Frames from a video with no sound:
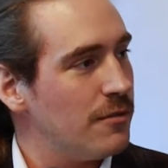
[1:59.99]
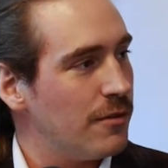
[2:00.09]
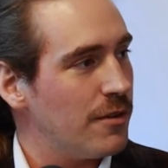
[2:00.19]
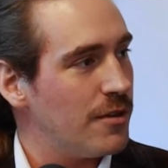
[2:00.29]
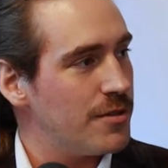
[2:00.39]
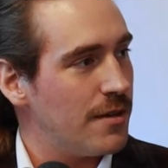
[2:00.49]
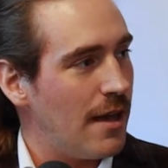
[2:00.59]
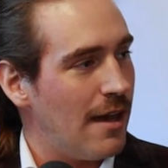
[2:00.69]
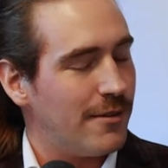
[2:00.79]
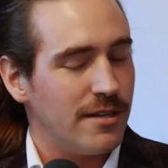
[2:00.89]
for those that
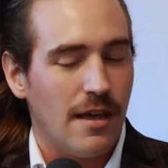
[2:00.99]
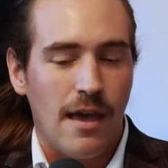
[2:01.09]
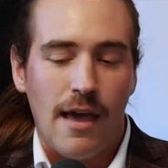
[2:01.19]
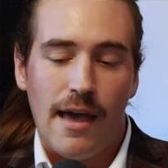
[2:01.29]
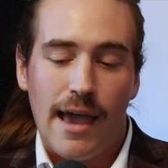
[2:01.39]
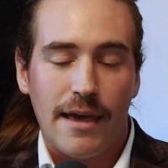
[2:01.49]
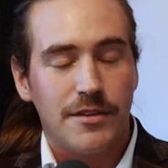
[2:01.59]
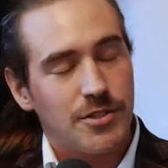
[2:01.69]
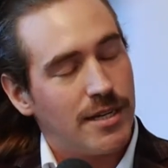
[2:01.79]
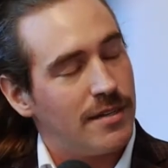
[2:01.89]
haven't had
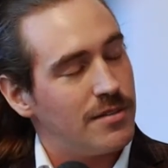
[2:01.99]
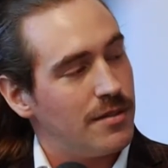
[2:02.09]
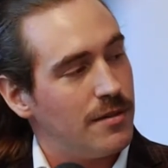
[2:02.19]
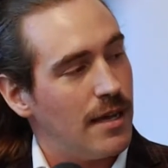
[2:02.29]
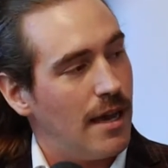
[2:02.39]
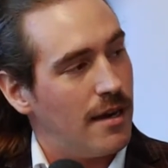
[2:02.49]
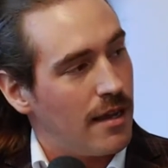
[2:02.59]
the chance to yet,